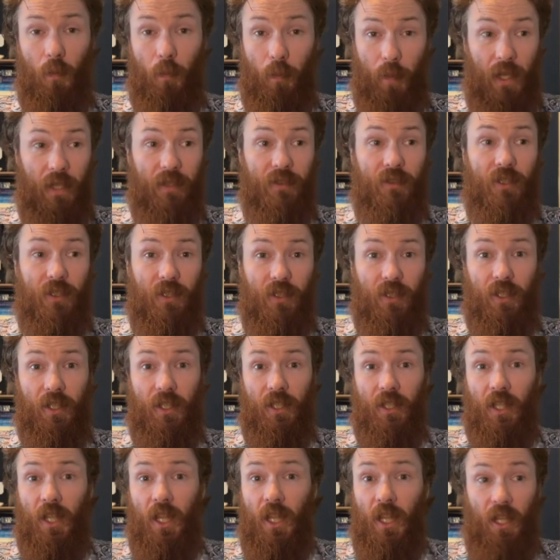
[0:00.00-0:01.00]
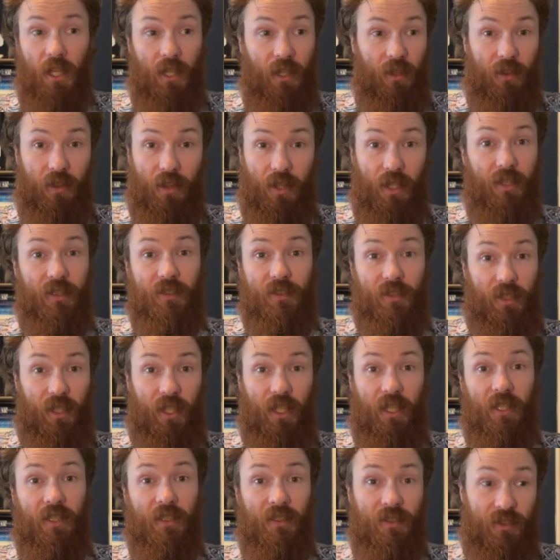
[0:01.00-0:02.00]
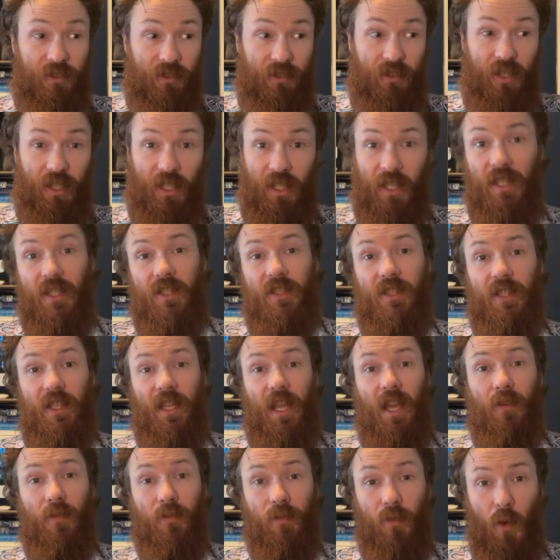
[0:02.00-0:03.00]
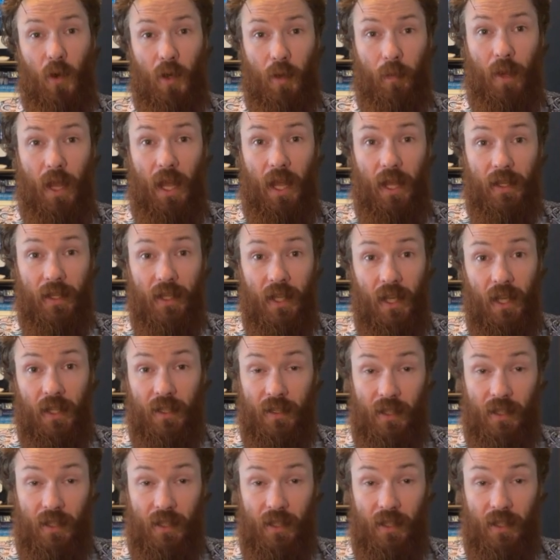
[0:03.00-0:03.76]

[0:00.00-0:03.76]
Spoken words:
Basically, this is the ETF format.